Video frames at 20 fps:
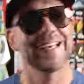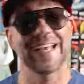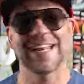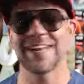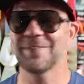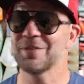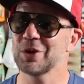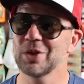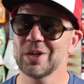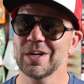
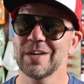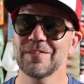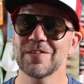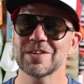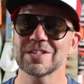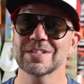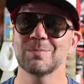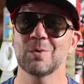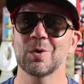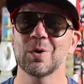And if you're looking
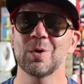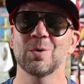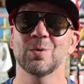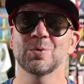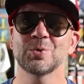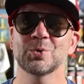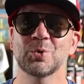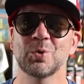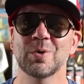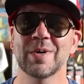for some more
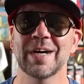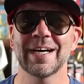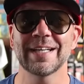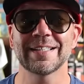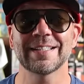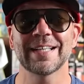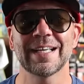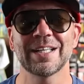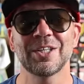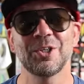old school
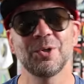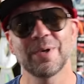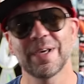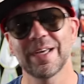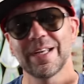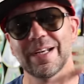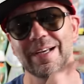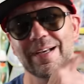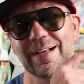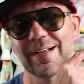content, you
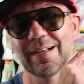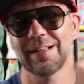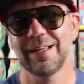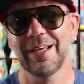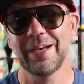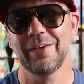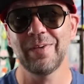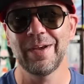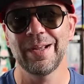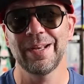can
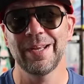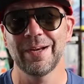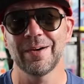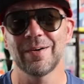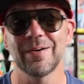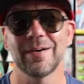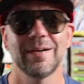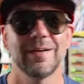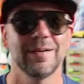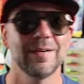click right
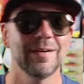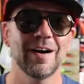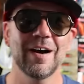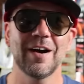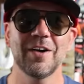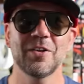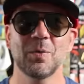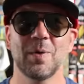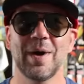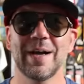here.
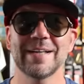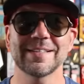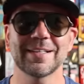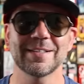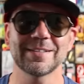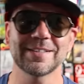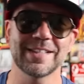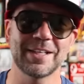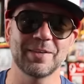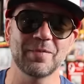Otherwise,
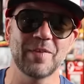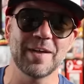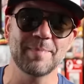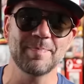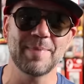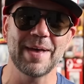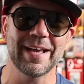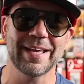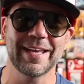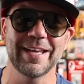I'll see you
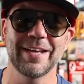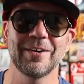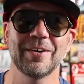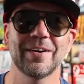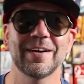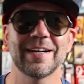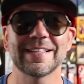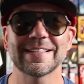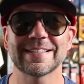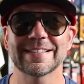right back
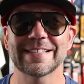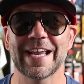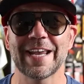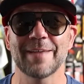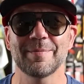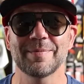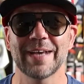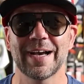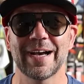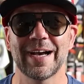here,
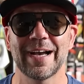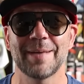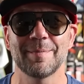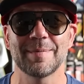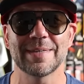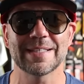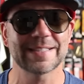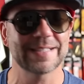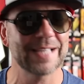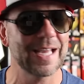same
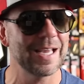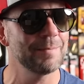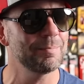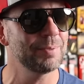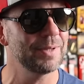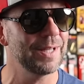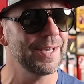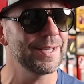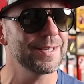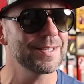time, same
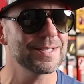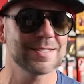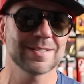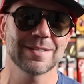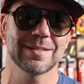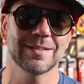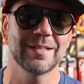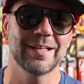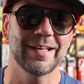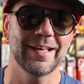
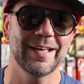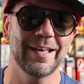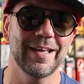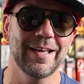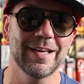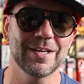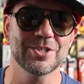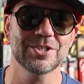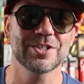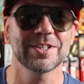
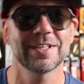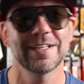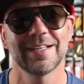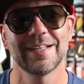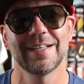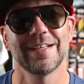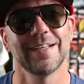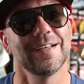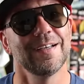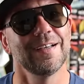place-ish.
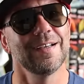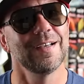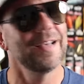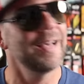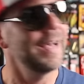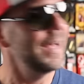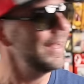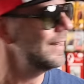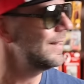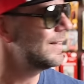
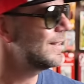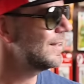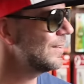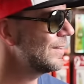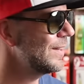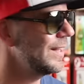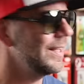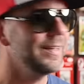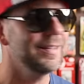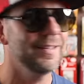And
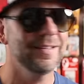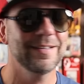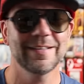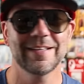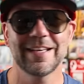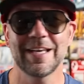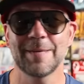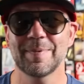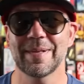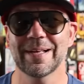until then,
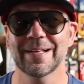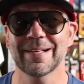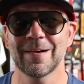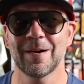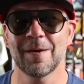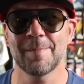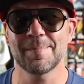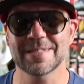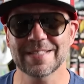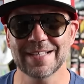keep that
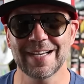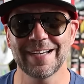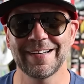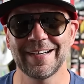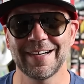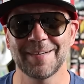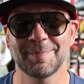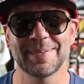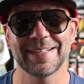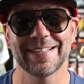carpet side
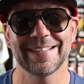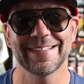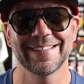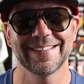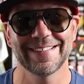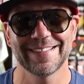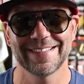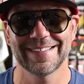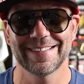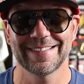up,
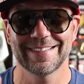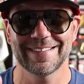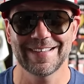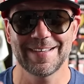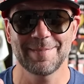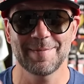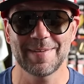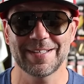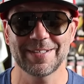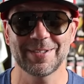
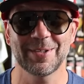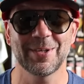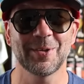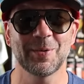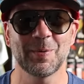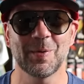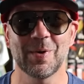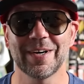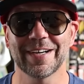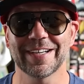keep that
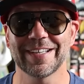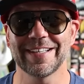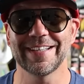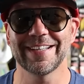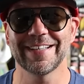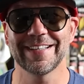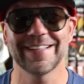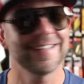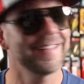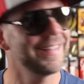dog
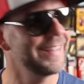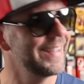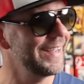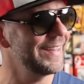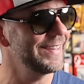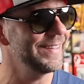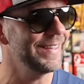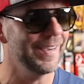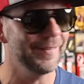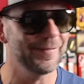walking,
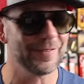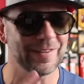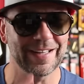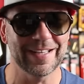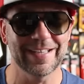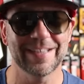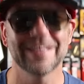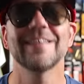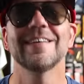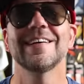and
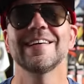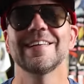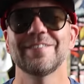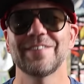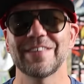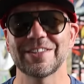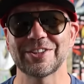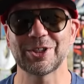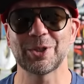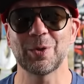definitely
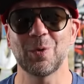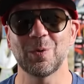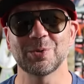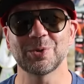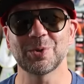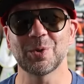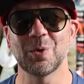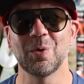fish it old